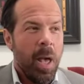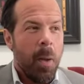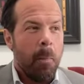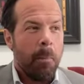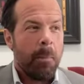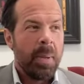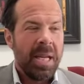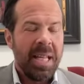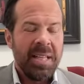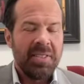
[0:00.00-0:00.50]

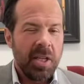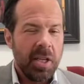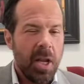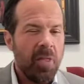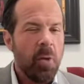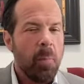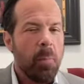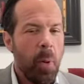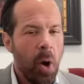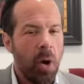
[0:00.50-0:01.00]
But it's
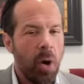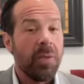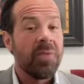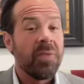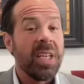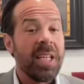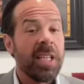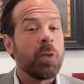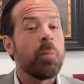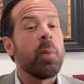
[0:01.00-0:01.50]
another part of
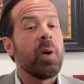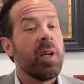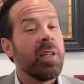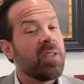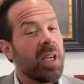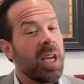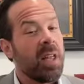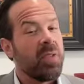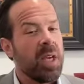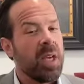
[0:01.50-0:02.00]
the
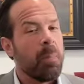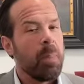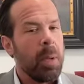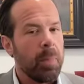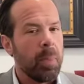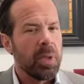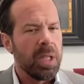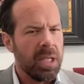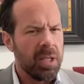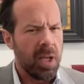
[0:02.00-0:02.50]
experience that I think
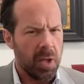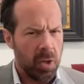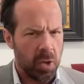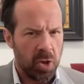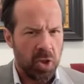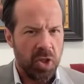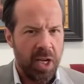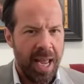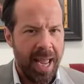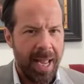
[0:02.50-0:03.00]
people need to
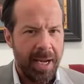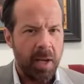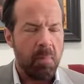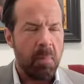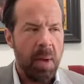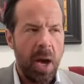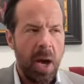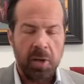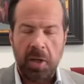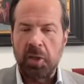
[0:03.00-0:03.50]
understand
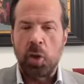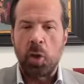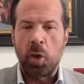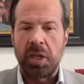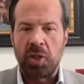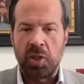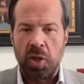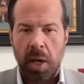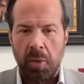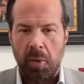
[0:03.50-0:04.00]
about an
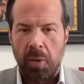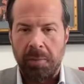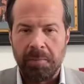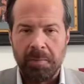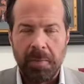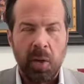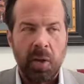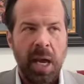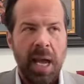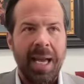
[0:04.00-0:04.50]
attorney general.
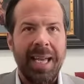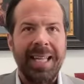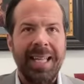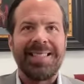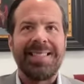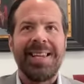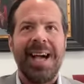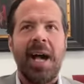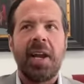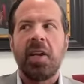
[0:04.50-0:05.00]
Okay,
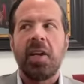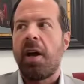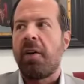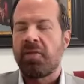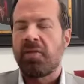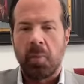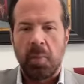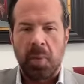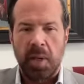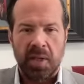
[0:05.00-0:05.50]
it's not
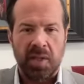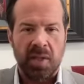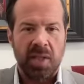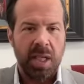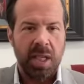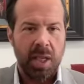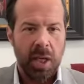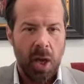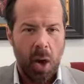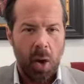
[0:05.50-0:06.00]
enough to be a
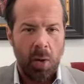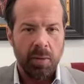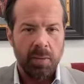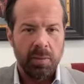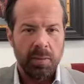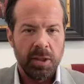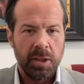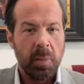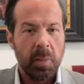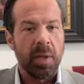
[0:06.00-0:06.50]
CEO,
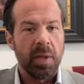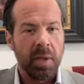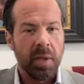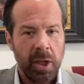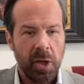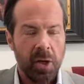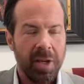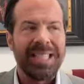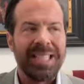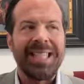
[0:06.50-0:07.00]
to be a
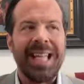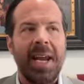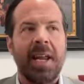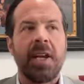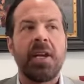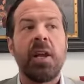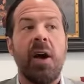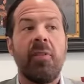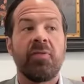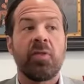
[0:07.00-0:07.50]
leader. It's not
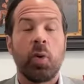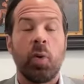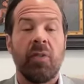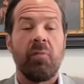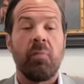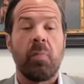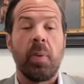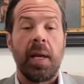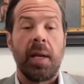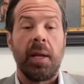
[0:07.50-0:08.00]
enough to
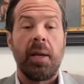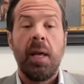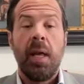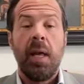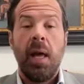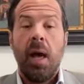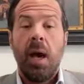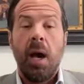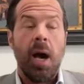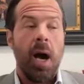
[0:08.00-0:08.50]
have been
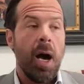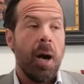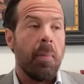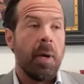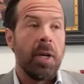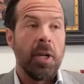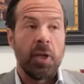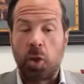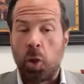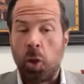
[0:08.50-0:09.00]

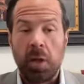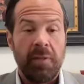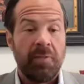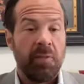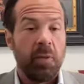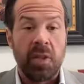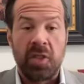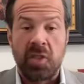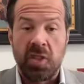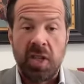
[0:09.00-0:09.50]
an attorney
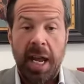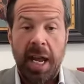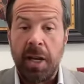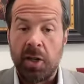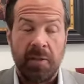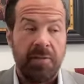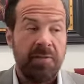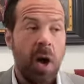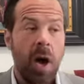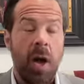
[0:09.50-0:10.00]
for the state,
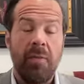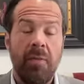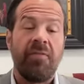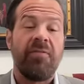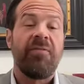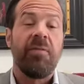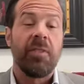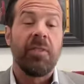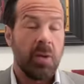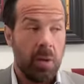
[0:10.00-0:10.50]

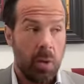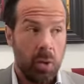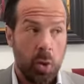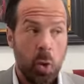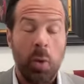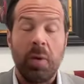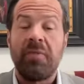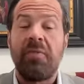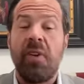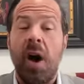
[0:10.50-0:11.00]

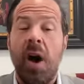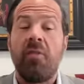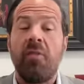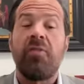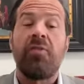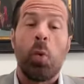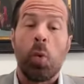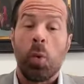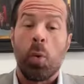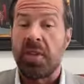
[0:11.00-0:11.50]
to have
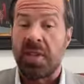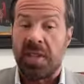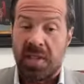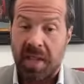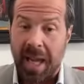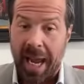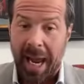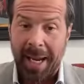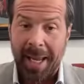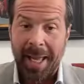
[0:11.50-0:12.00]
fought for the
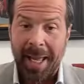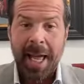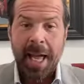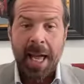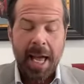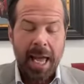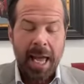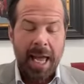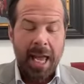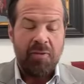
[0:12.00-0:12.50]
state.
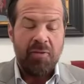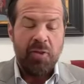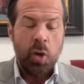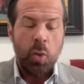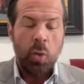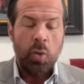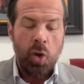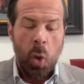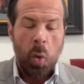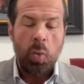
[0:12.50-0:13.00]
If you
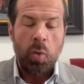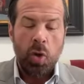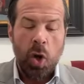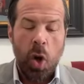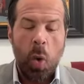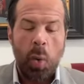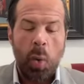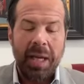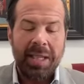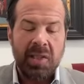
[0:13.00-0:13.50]
don't
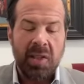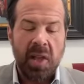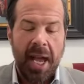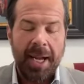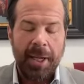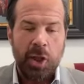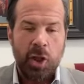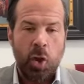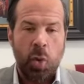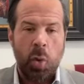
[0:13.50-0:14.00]
know what it's
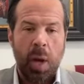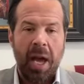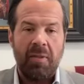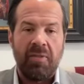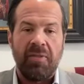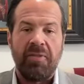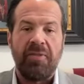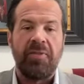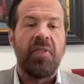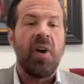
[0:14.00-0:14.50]
like to
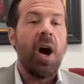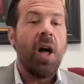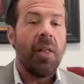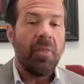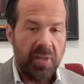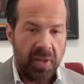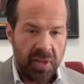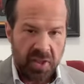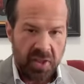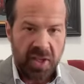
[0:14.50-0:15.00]
have
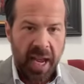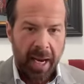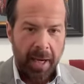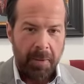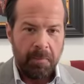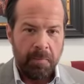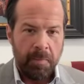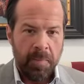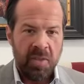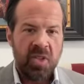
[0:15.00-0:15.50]
fought the
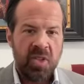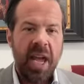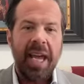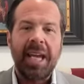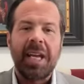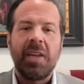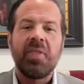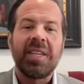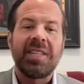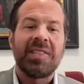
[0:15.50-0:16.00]
state,
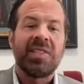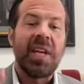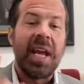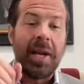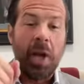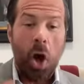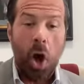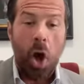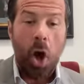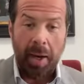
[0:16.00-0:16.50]
taken the
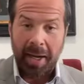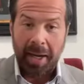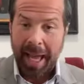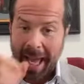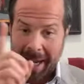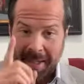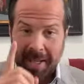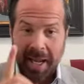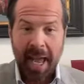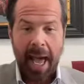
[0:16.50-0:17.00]
state on
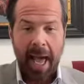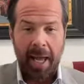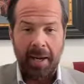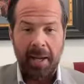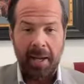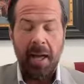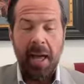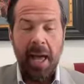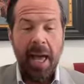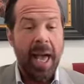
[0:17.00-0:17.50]
head to
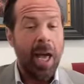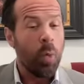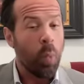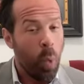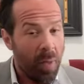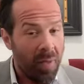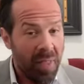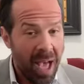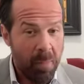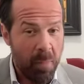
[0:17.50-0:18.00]
head, and
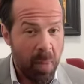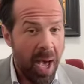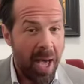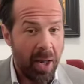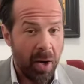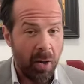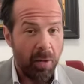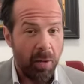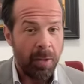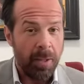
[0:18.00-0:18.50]
won that
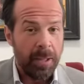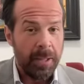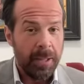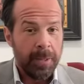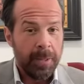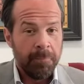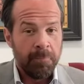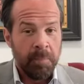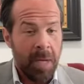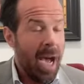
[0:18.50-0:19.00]
battle,
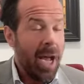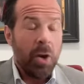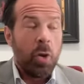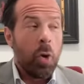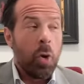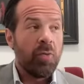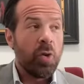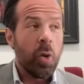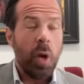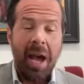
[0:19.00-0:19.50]
I don't
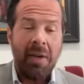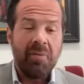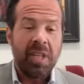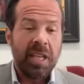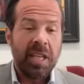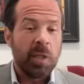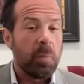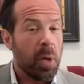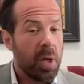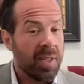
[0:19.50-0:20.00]
know if you have the
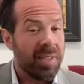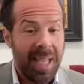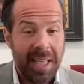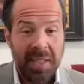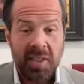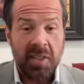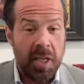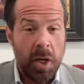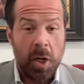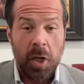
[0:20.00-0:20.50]
experience
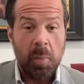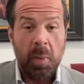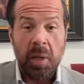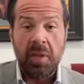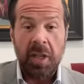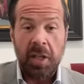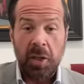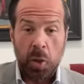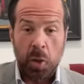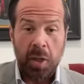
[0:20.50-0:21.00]
necessary to be
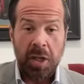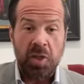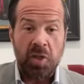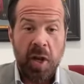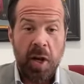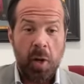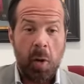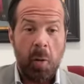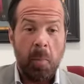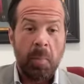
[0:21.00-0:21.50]
the attorney
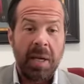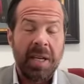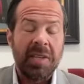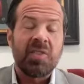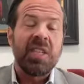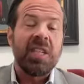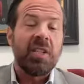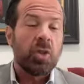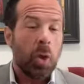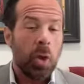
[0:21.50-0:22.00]
general,
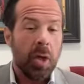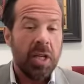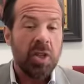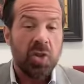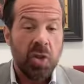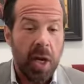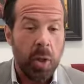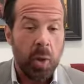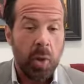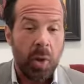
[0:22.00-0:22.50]
because the attorney
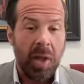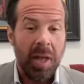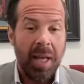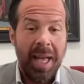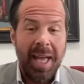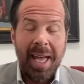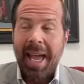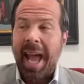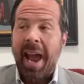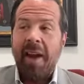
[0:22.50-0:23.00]
general,
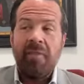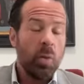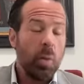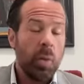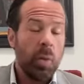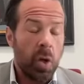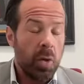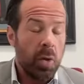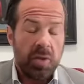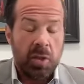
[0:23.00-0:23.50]

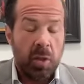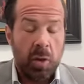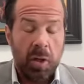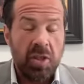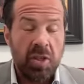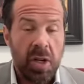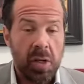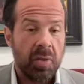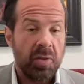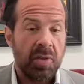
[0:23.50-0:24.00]
everyone knows the attorney
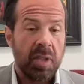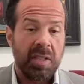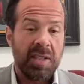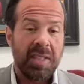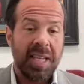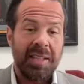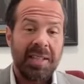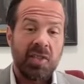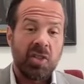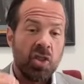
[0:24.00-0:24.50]
general is the
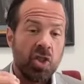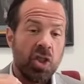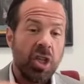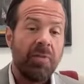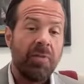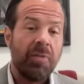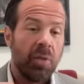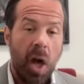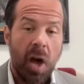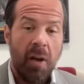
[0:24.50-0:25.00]
state's
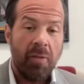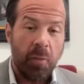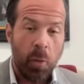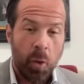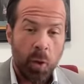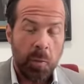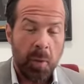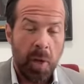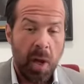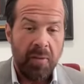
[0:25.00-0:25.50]
chief law
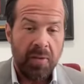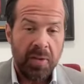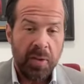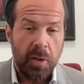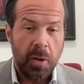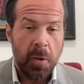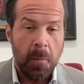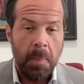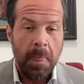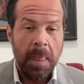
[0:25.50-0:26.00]
enforcement
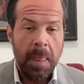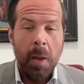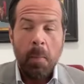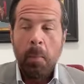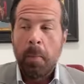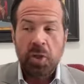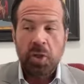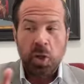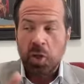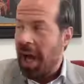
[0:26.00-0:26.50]
officer,
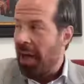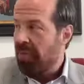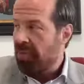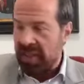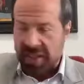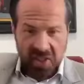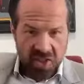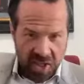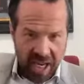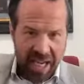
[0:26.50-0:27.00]
but you're not
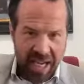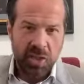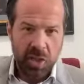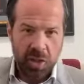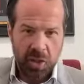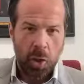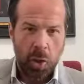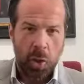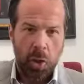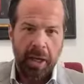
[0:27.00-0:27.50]
the state's
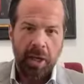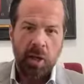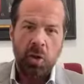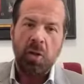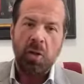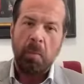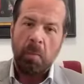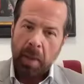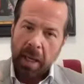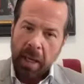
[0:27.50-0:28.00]
attorney. You're
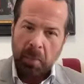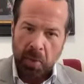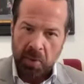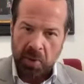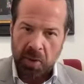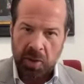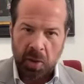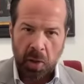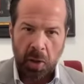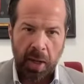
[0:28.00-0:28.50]
the people's
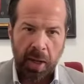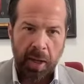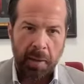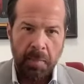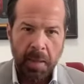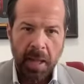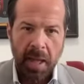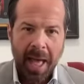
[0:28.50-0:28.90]
attorney.